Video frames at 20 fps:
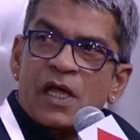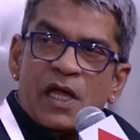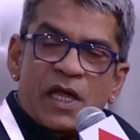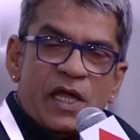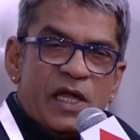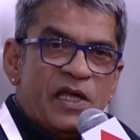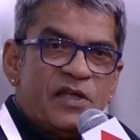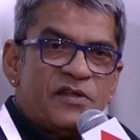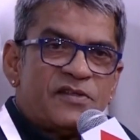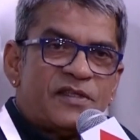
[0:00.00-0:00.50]

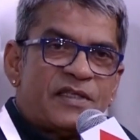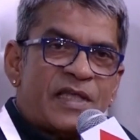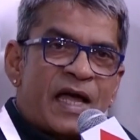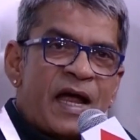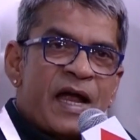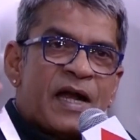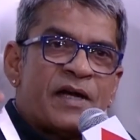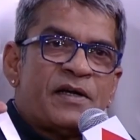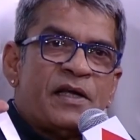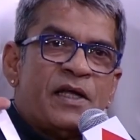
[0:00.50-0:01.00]
is
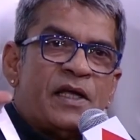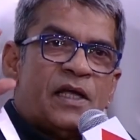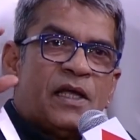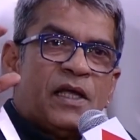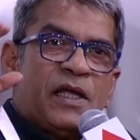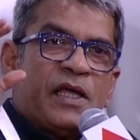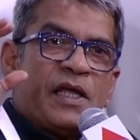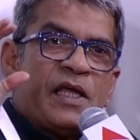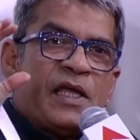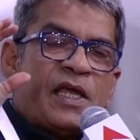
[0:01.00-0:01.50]
that
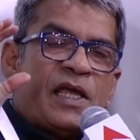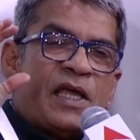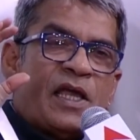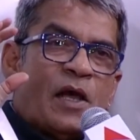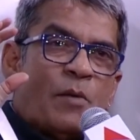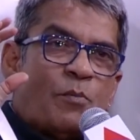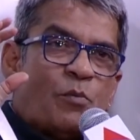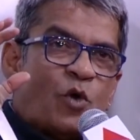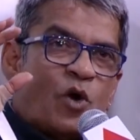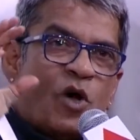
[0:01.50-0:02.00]
he
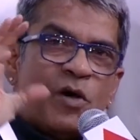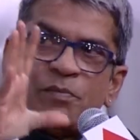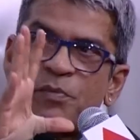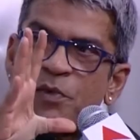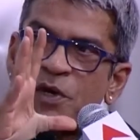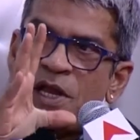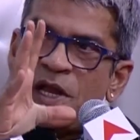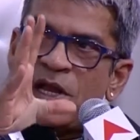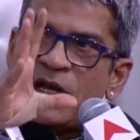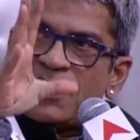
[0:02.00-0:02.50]

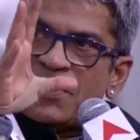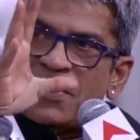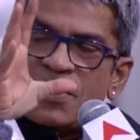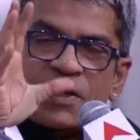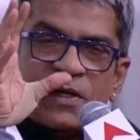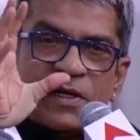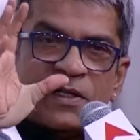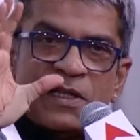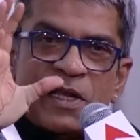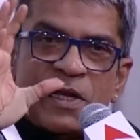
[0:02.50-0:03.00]

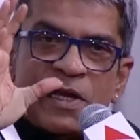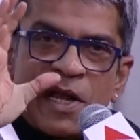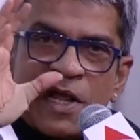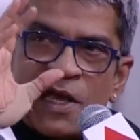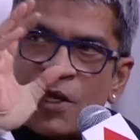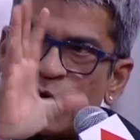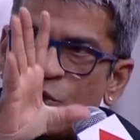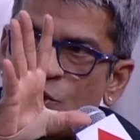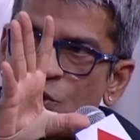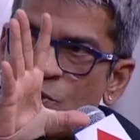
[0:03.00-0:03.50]
appropriated the
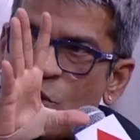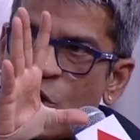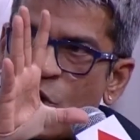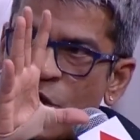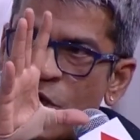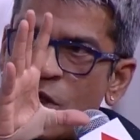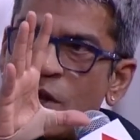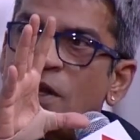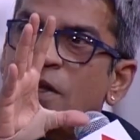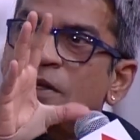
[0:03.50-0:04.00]
Nehru
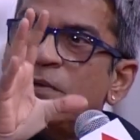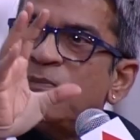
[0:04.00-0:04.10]
model